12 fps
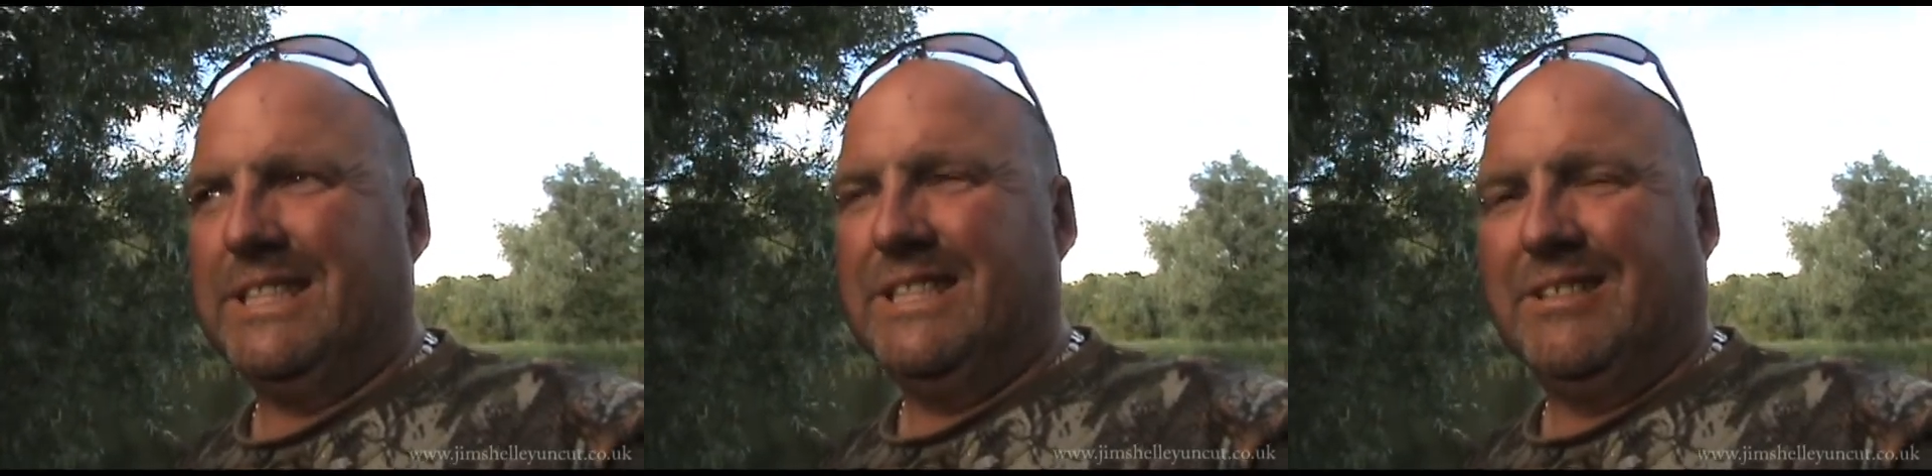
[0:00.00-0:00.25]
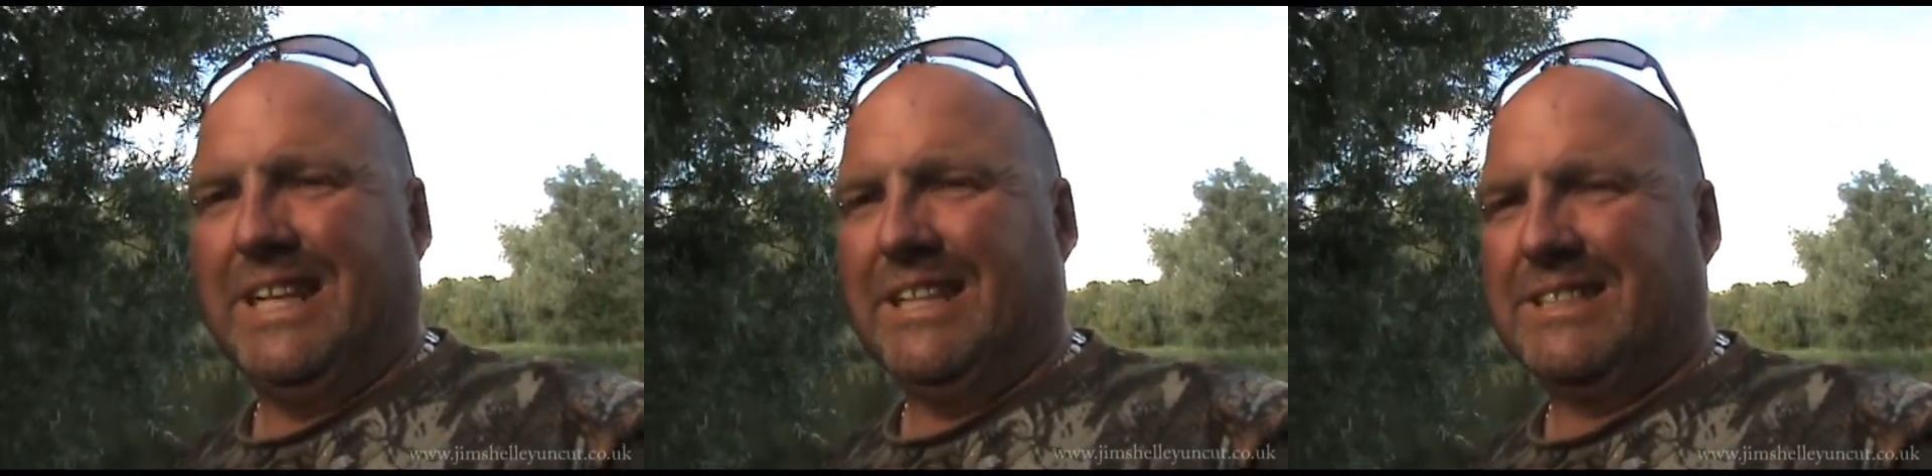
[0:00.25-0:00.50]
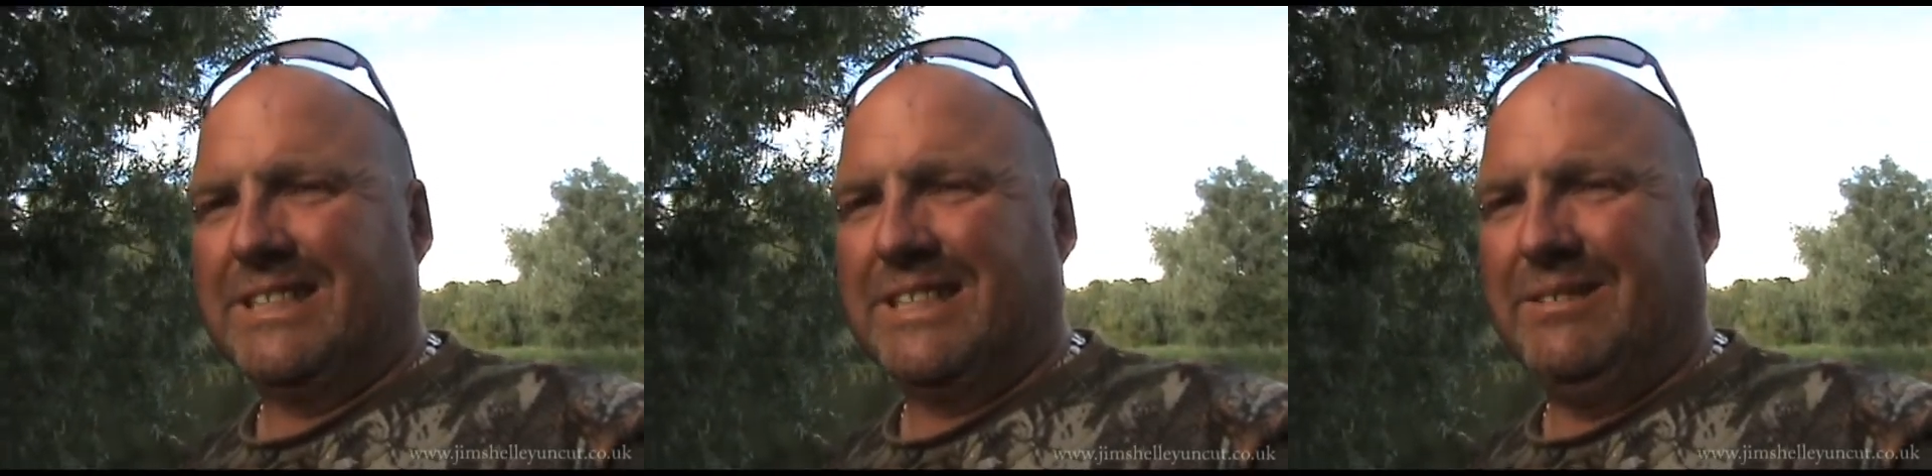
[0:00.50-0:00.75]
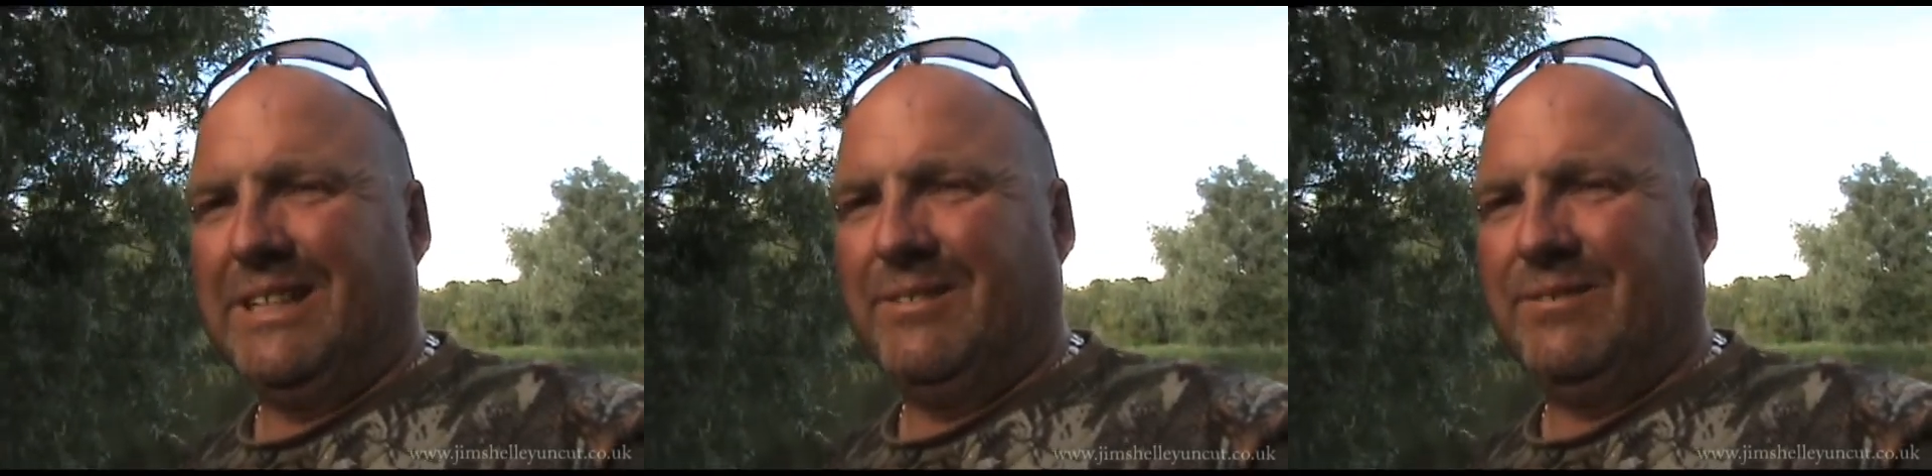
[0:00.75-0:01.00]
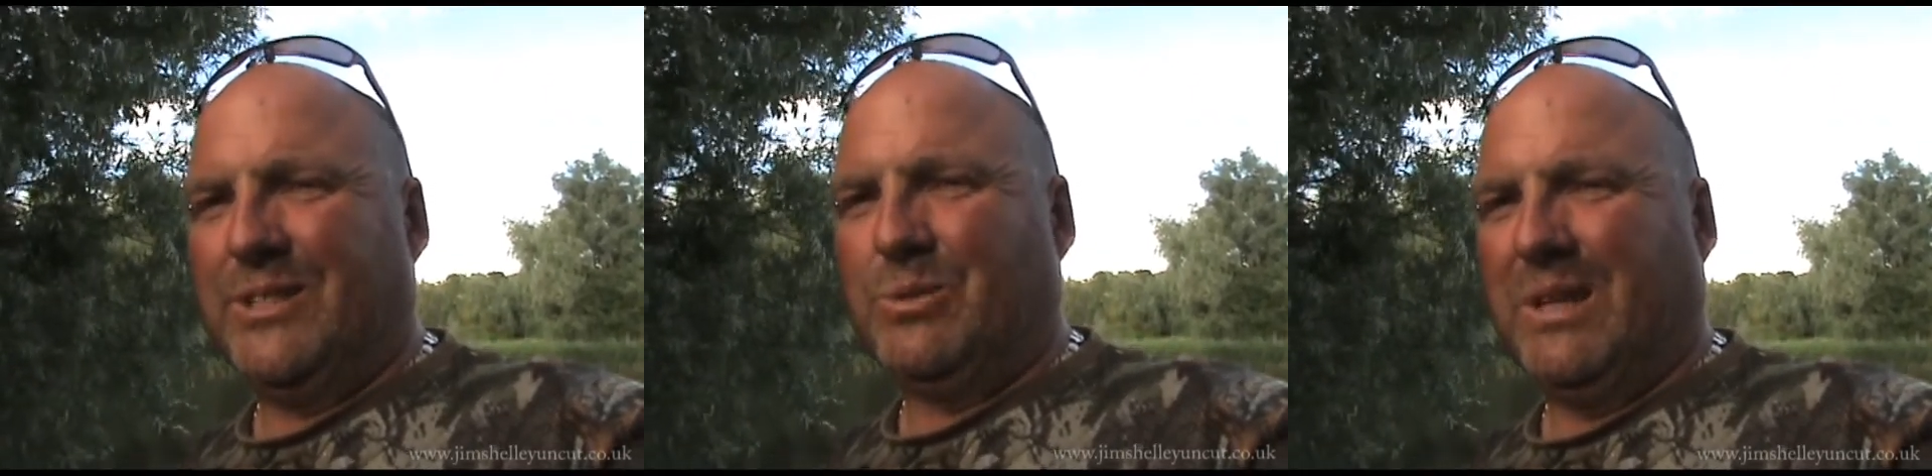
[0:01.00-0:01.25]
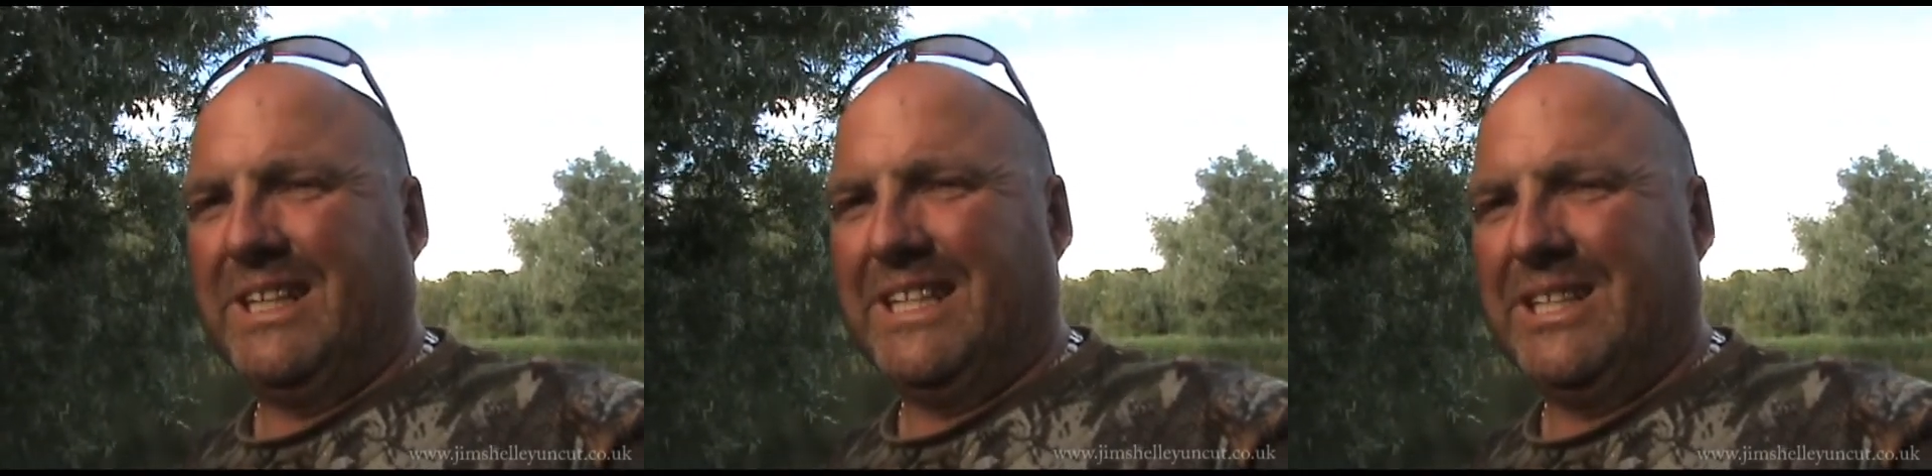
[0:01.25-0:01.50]
not allowed to do that, fish
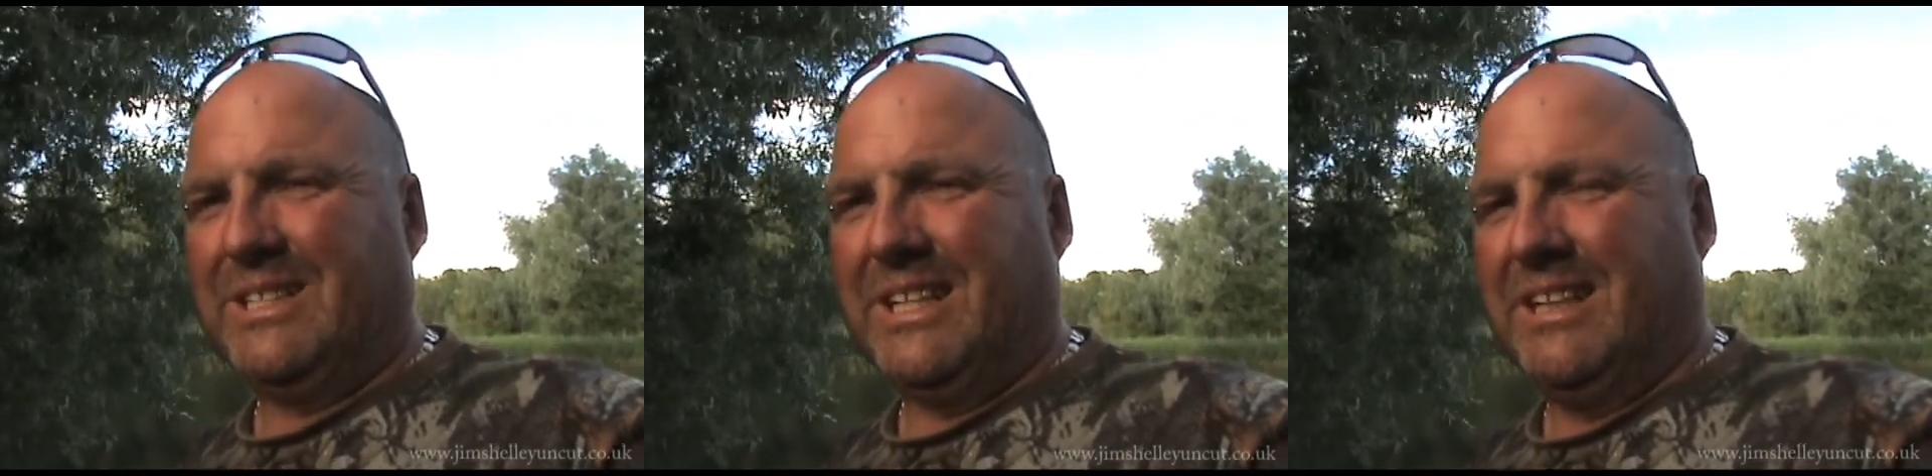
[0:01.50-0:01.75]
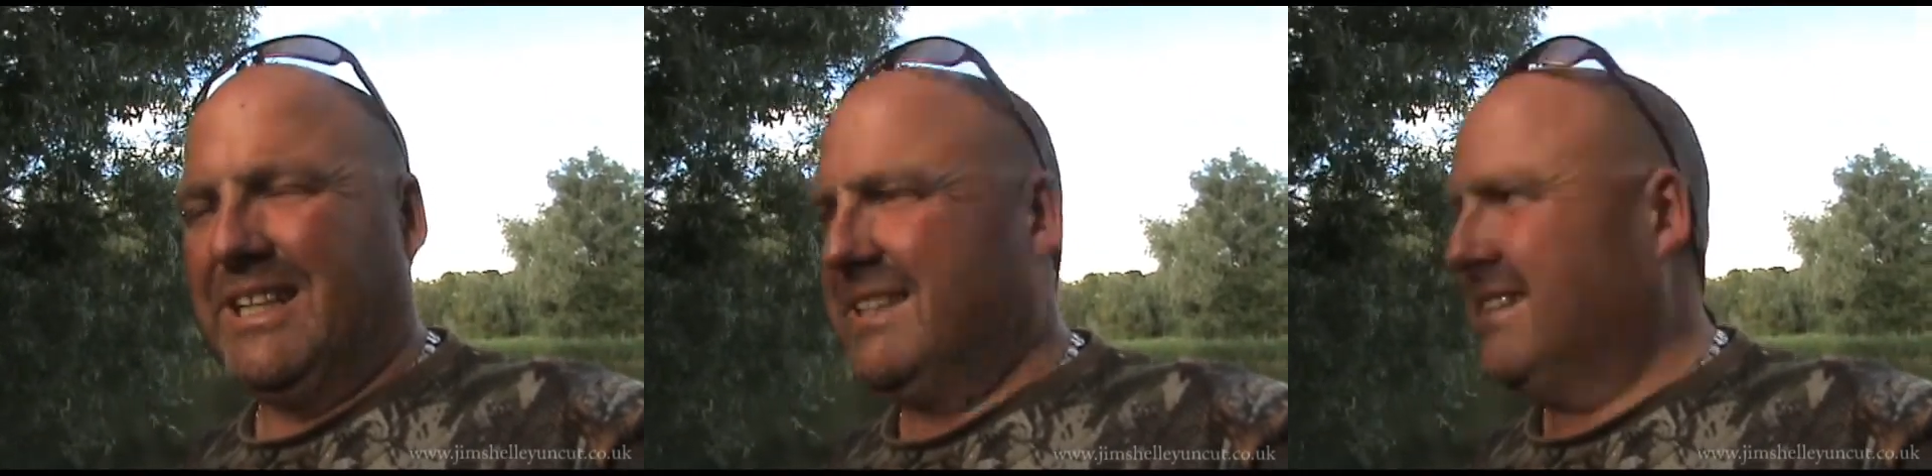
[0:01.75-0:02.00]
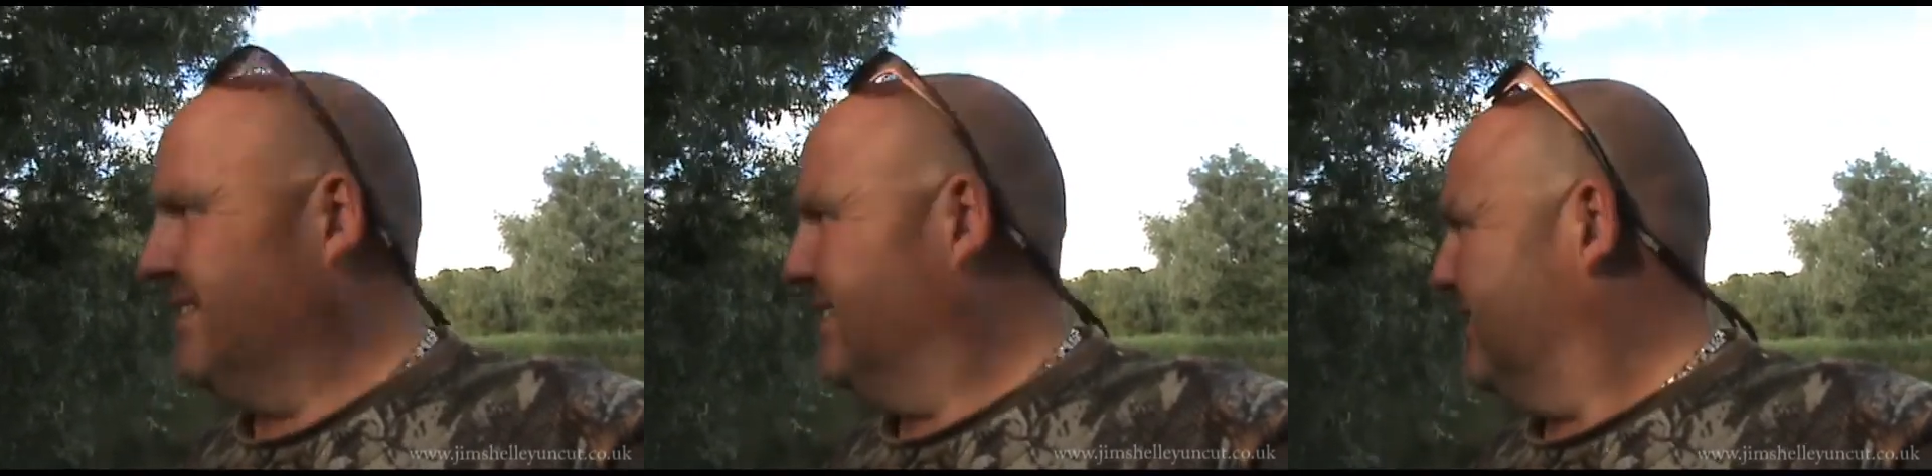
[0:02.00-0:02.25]
one in each lake.